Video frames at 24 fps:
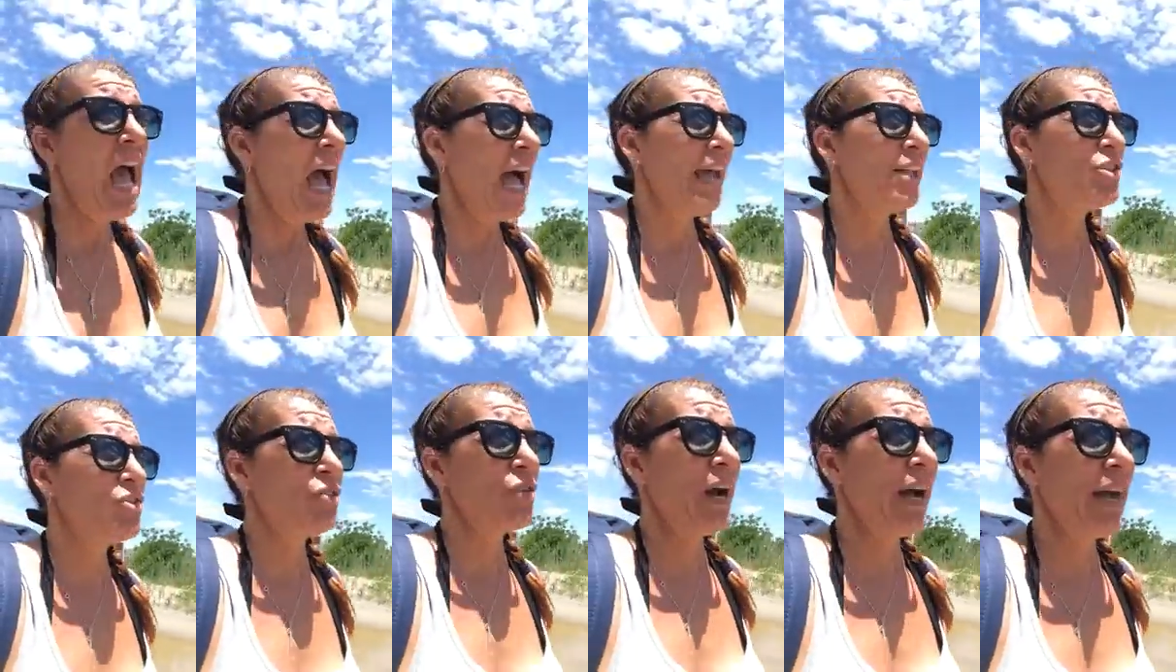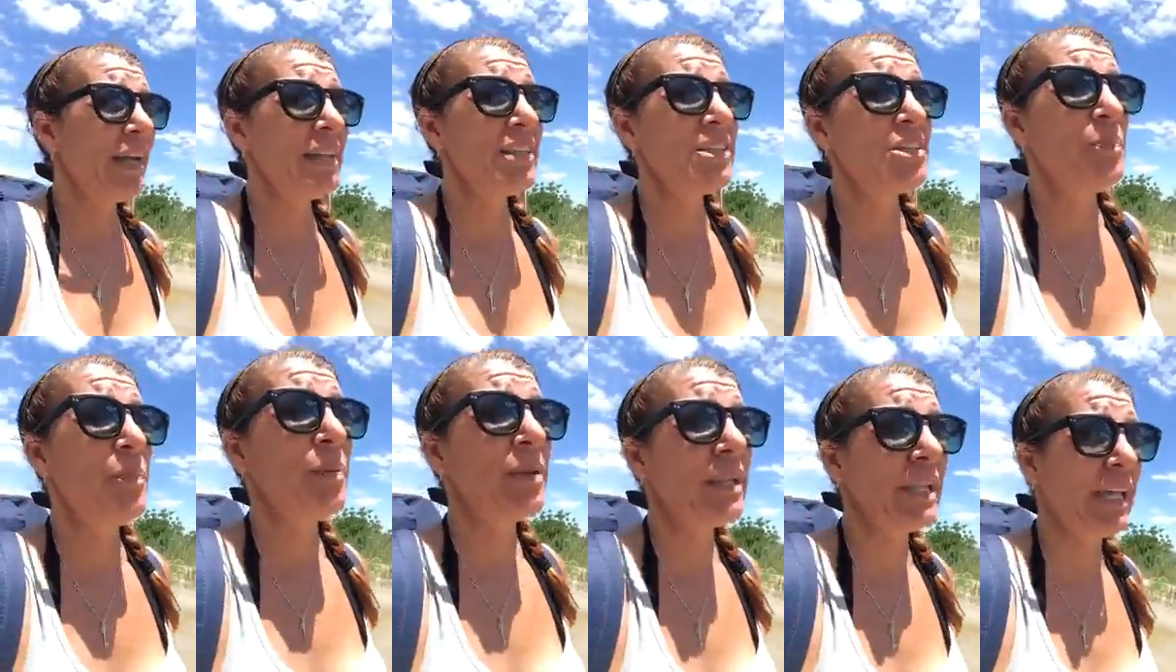And trying
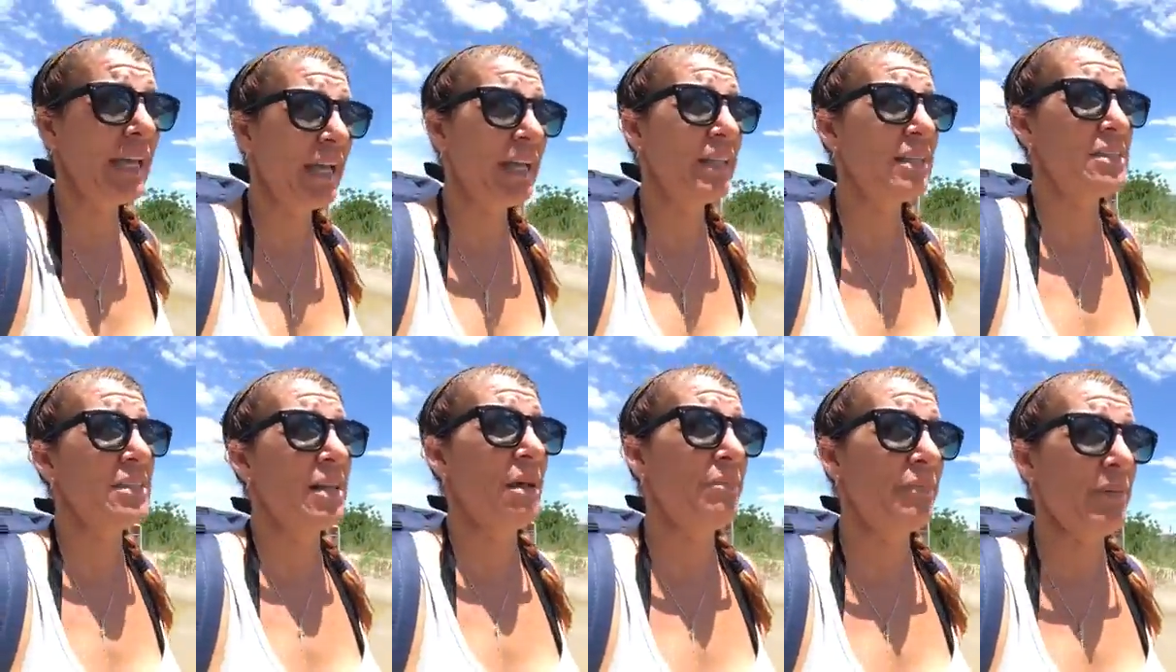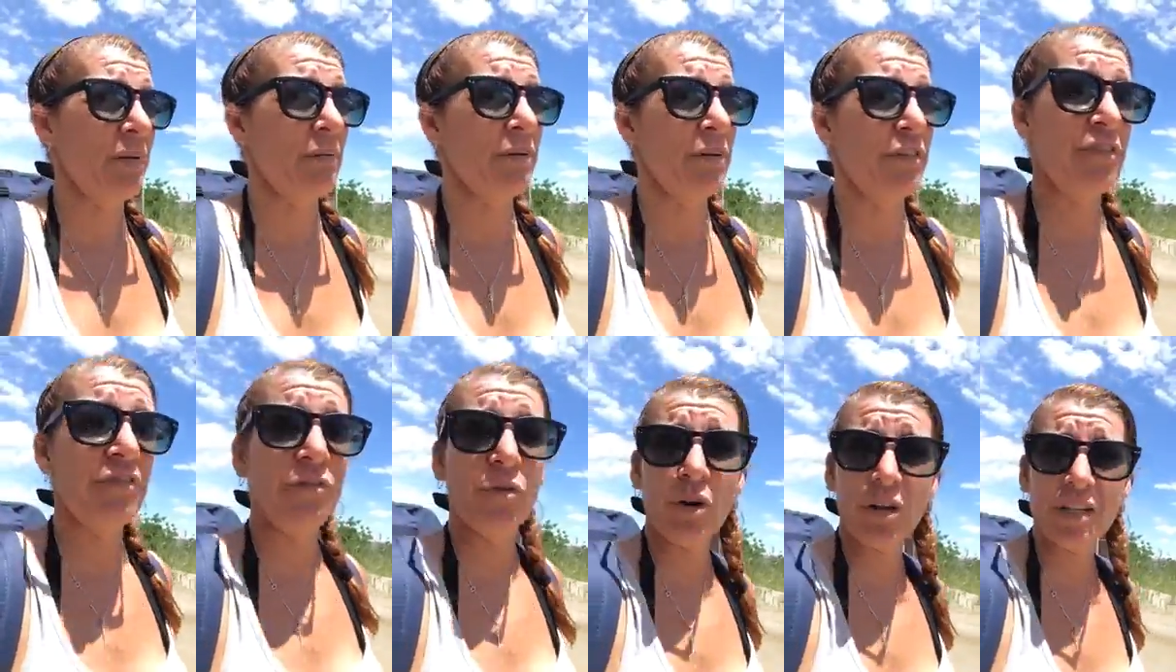to plan something
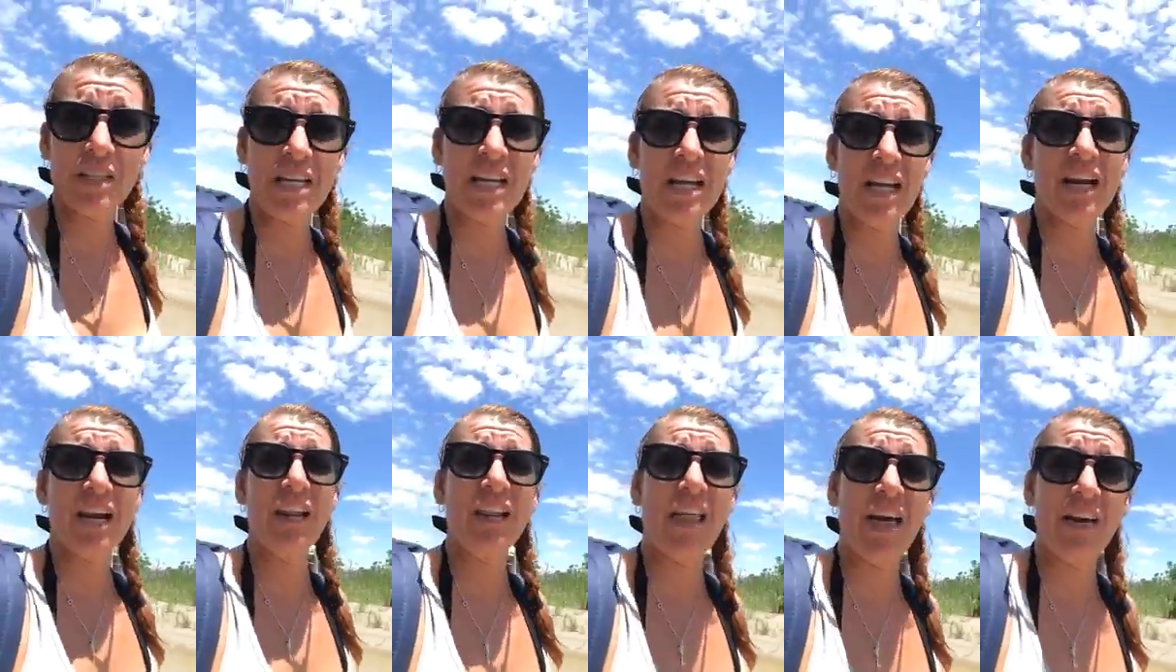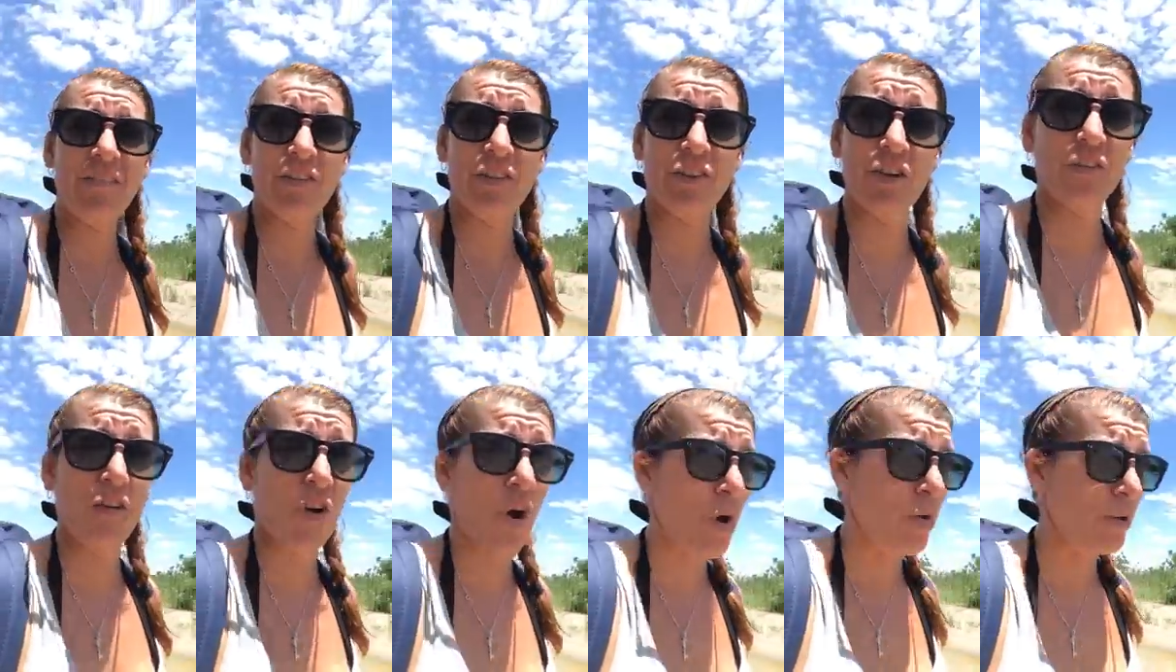with 14 and 11
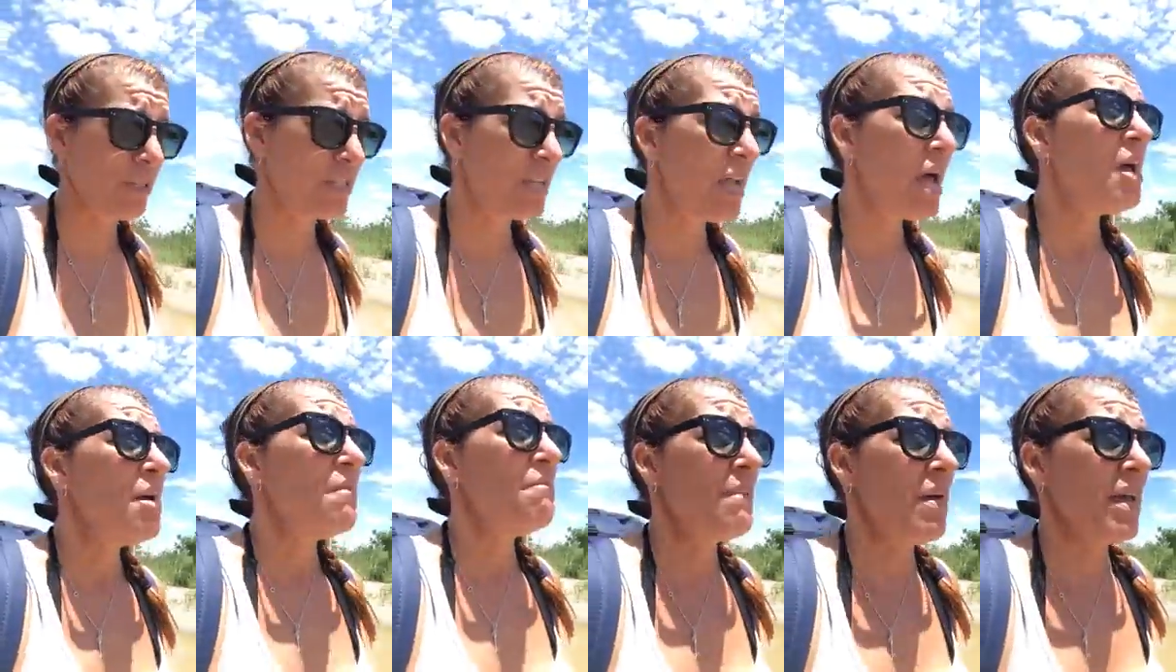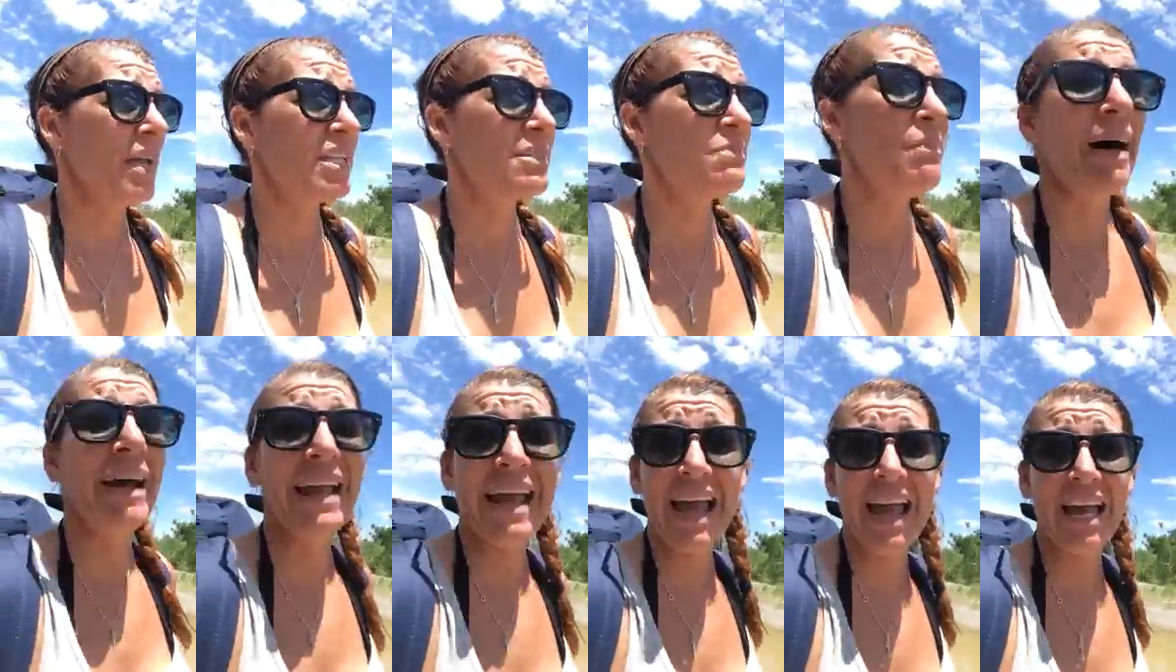year olds makes
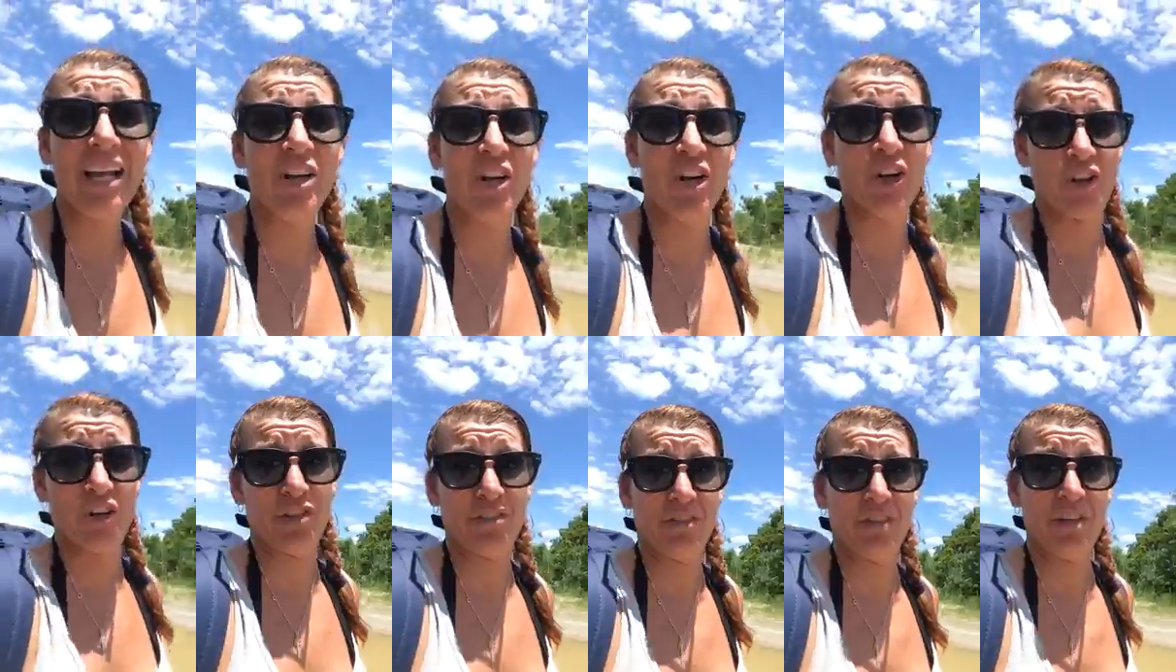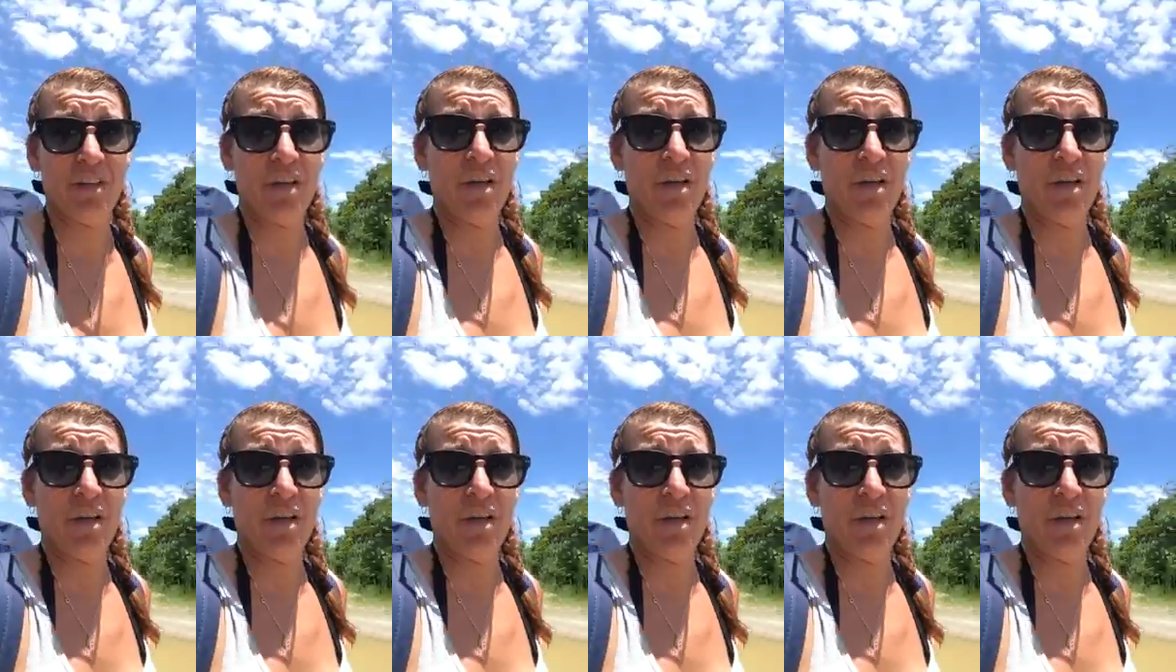my head hurt.